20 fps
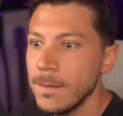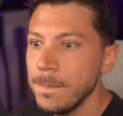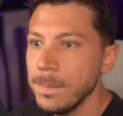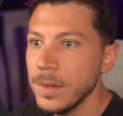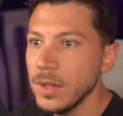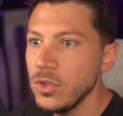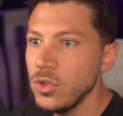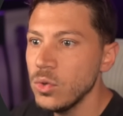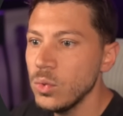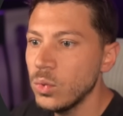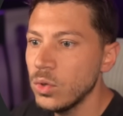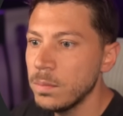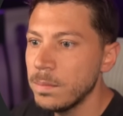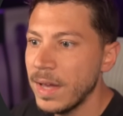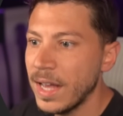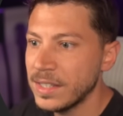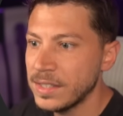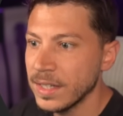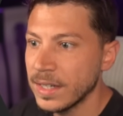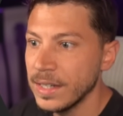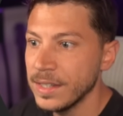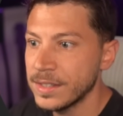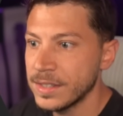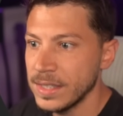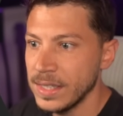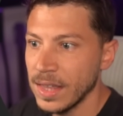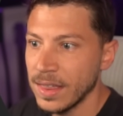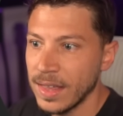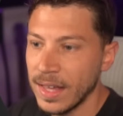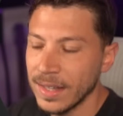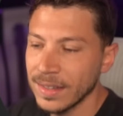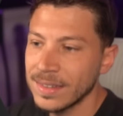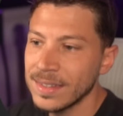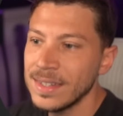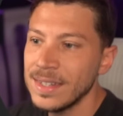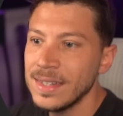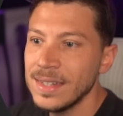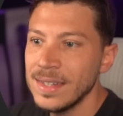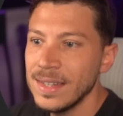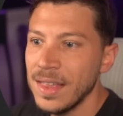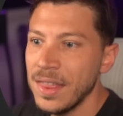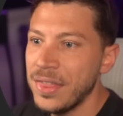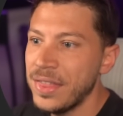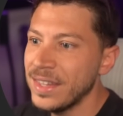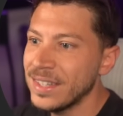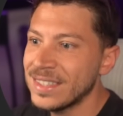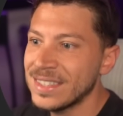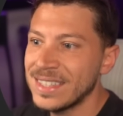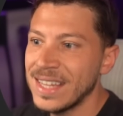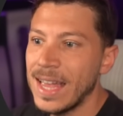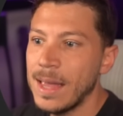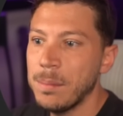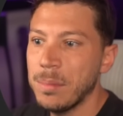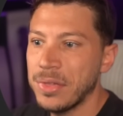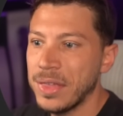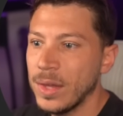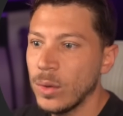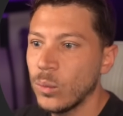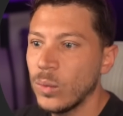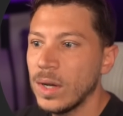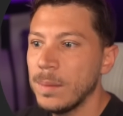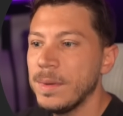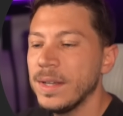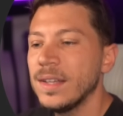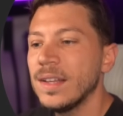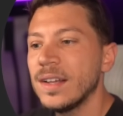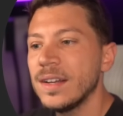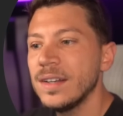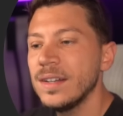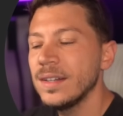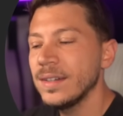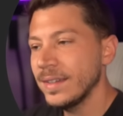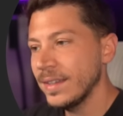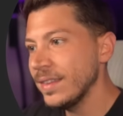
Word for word: you would basically see that the same thing will be done.